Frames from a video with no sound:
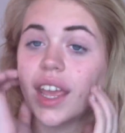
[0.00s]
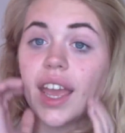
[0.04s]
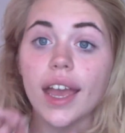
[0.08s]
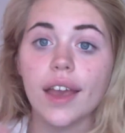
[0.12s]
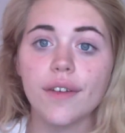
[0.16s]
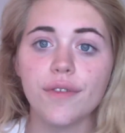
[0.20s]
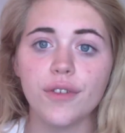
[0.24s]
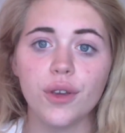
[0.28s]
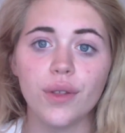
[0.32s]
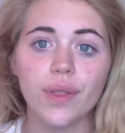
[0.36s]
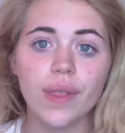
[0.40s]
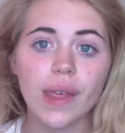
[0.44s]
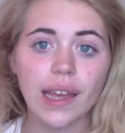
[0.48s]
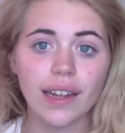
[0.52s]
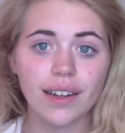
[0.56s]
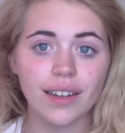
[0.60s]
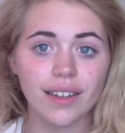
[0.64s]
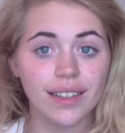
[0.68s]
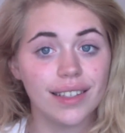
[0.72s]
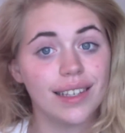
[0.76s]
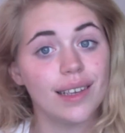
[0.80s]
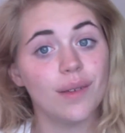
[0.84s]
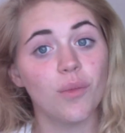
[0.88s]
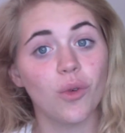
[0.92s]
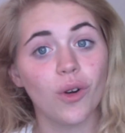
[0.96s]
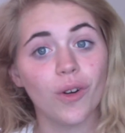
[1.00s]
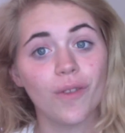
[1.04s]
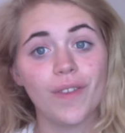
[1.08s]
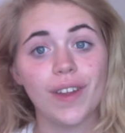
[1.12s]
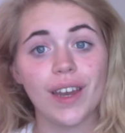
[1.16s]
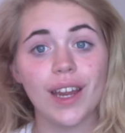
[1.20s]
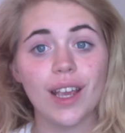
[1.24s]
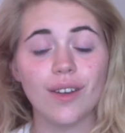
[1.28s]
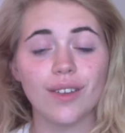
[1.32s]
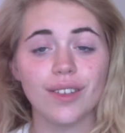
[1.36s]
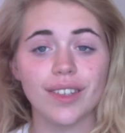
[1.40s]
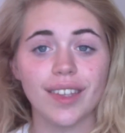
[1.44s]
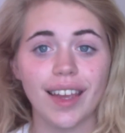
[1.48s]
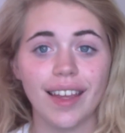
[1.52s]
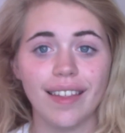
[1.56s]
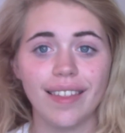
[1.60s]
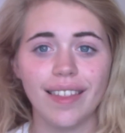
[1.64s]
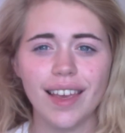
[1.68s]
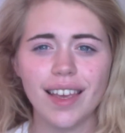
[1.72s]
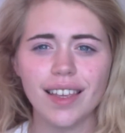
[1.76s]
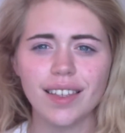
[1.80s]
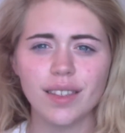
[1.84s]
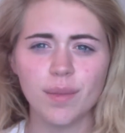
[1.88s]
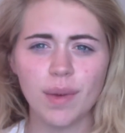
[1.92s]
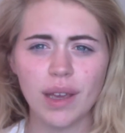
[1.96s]
If you'd like to see more videos like
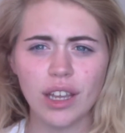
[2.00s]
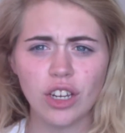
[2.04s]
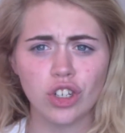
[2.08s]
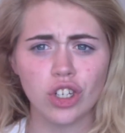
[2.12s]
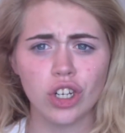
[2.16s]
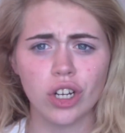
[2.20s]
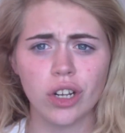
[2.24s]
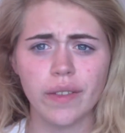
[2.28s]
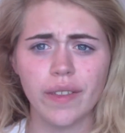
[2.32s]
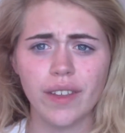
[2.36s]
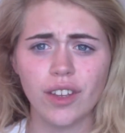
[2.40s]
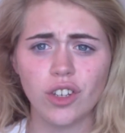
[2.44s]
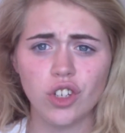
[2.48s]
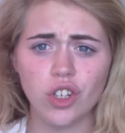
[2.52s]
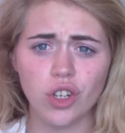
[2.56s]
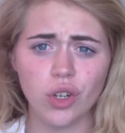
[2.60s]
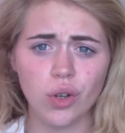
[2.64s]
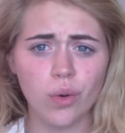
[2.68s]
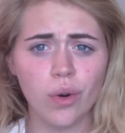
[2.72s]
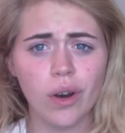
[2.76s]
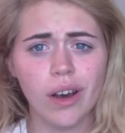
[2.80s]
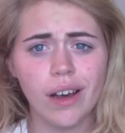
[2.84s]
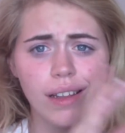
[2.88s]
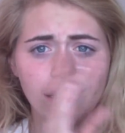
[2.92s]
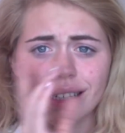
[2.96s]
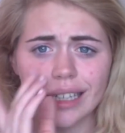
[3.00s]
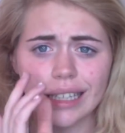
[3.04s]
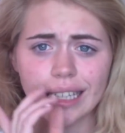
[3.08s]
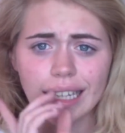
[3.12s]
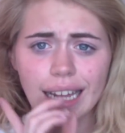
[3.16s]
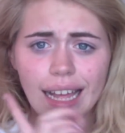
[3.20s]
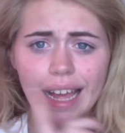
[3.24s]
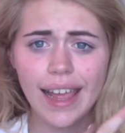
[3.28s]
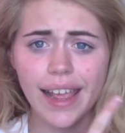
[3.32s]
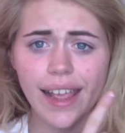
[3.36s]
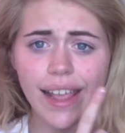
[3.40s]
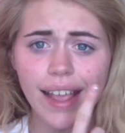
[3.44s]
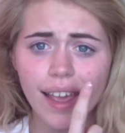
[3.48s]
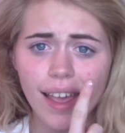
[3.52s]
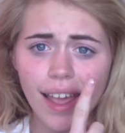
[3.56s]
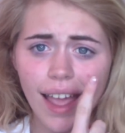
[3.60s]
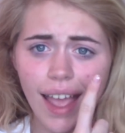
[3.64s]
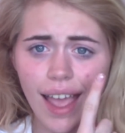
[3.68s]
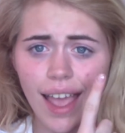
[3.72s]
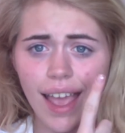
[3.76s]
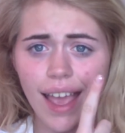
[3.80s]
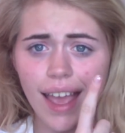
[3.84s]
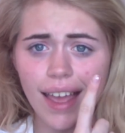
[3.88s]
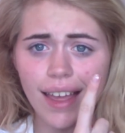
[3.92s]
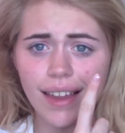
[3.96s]
this, make sure that you like,
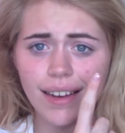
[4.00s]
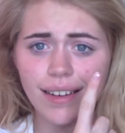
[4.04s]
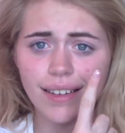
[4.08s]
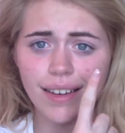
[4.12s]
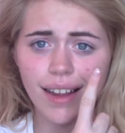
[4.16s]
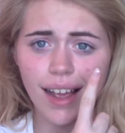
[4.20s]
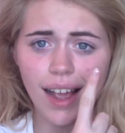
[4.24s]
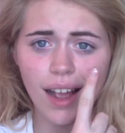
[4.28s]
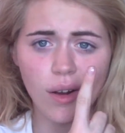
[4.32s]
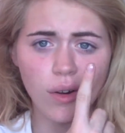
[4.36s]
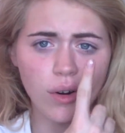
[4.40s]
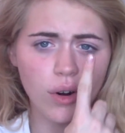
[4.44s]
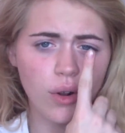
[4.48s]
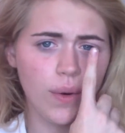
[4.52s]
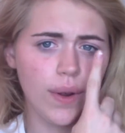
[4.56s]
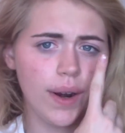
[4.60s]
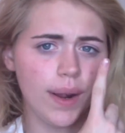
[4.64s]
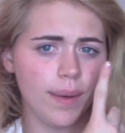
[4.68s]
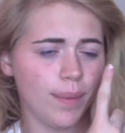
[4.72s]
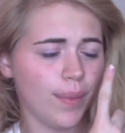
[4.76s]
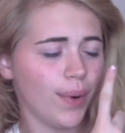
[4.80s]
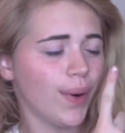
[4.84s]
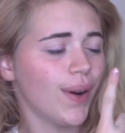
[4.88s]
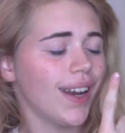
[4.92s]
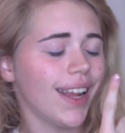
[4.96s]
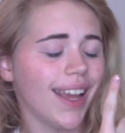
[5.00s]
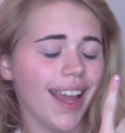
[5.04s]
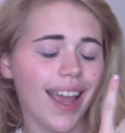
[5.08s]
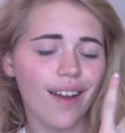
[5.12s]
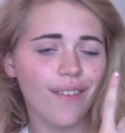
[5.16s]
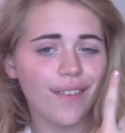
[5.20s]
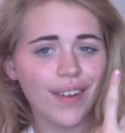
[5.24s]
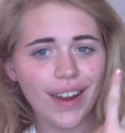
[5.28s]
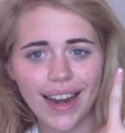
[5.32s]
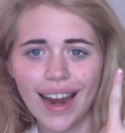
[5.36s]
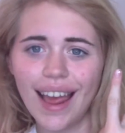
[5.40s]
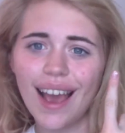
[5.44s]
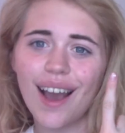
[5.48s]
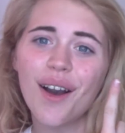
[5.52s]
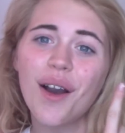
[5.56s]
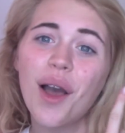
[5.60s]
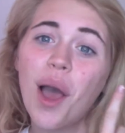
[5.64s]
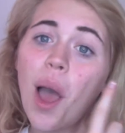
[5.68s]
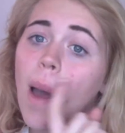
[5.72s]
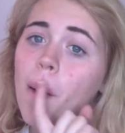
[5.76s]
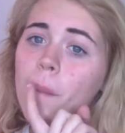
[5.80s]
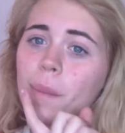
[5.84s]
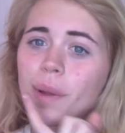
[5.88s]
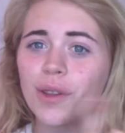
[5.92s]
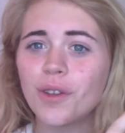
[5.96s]
and I don't know what I'm pointing at right now,
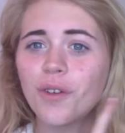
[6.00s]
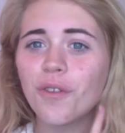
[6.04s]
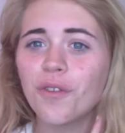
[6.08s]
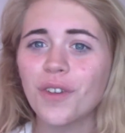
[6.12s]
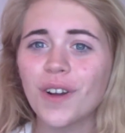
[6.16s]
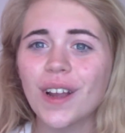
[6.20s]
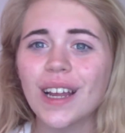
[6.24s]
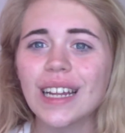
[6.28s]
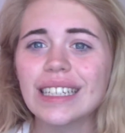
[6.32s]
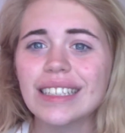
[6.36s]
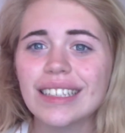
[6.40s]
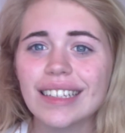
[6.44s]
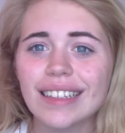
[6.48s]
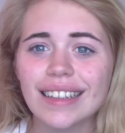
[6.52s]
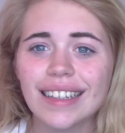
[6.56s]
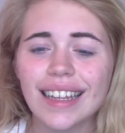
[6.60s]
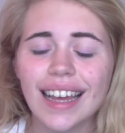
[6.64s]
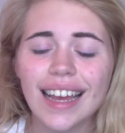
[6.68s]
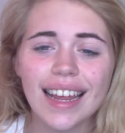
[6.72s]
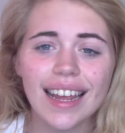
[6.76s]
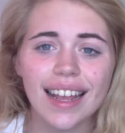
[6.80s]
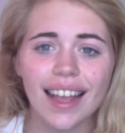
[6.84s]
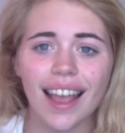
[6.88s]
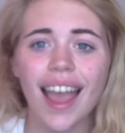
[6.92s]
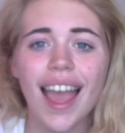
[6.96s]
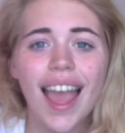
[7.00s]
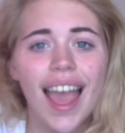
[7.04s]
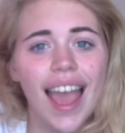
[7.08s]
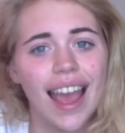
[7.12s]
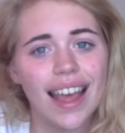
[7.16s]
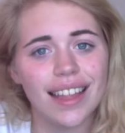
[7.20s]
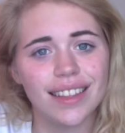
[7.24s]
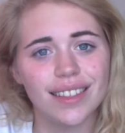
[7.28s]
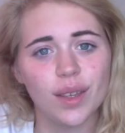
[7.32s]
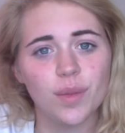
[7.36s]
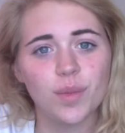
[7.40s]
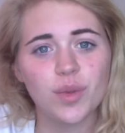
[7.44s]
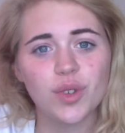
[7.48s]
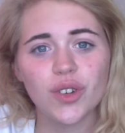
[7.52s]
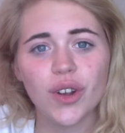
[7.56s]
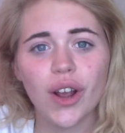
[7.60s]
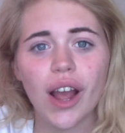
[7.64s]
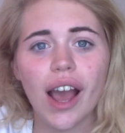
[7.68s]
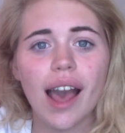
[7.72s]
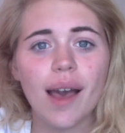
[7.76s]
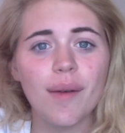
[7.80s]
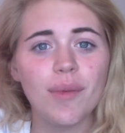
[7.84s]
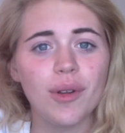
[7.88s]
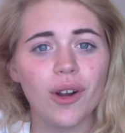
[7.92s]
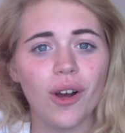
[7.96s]
but don't forget to like and
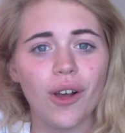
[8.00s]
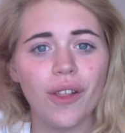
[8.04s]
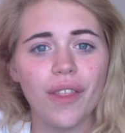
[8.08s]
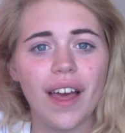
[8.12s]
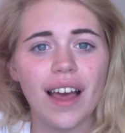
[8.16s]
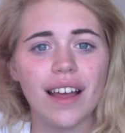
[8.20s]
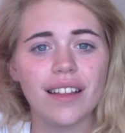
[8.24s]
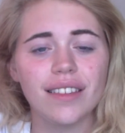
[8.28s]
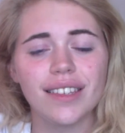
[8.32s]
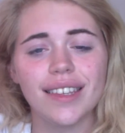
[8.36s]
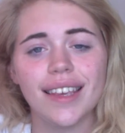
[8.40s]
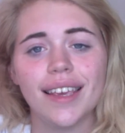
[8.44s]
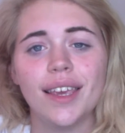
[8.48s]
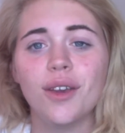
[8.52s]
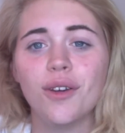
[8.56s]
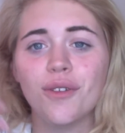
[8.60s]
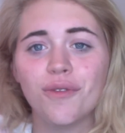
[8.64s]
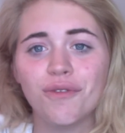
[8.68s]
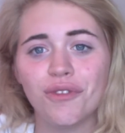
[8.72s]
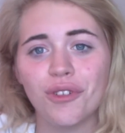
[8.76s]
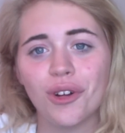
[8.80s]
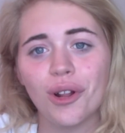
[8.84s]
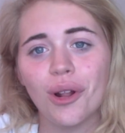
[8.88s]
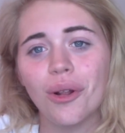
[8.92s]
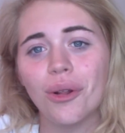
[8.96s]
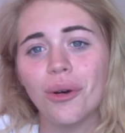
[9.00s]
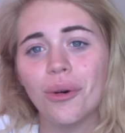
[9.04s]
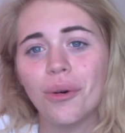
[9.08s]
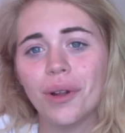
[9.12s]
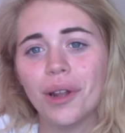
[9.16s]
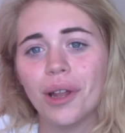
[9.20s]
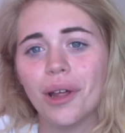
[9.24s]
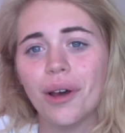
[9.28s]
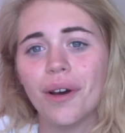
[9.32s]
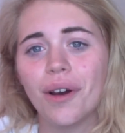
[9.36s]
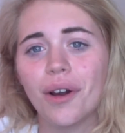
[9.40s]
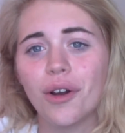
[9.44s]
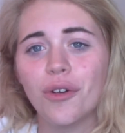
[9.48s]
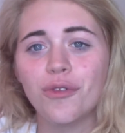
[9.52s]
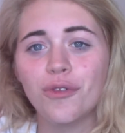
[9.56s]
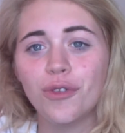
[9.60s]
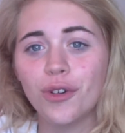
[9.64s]
subscribe and all that, so that you can follow along